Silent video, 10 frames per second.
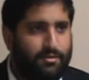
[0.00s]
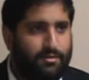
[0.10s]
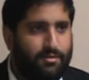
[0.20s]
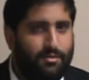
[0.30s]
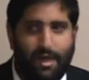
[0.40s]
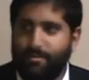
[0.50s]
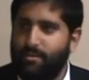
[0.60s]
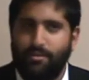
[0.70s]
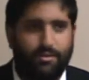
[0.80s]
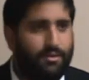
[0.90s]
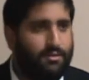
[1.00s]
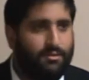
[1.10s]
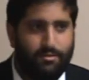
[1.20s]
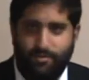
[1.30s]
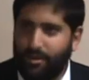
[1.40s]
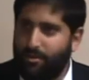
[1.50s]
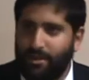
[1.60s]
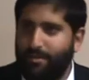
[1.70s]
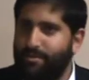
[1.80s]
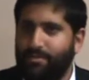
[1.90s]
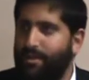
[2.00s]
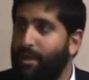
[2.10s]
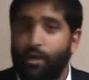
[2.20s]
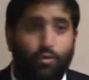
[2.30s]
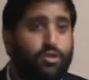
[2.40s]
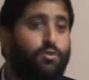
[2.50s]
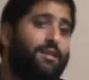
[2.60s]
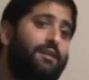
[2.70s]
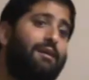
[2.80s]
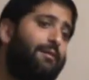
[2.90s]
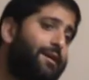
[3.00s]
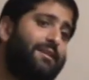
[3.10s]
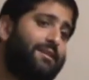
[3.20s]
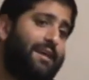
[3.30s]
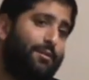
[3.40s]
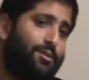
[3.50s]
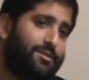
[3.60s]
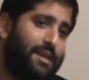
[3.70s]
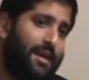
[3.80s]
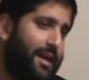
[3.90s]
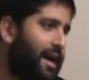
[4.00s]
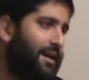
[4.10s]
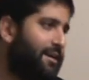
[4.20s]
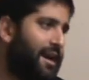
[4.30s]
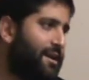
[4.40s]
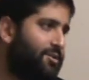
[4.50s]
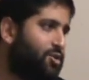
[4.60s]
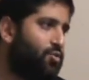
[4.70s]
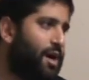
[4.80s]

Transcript: Yes. Absolutely. Very good. Absolutely. Which is what that rabbi in the Talmud is saying. I, I just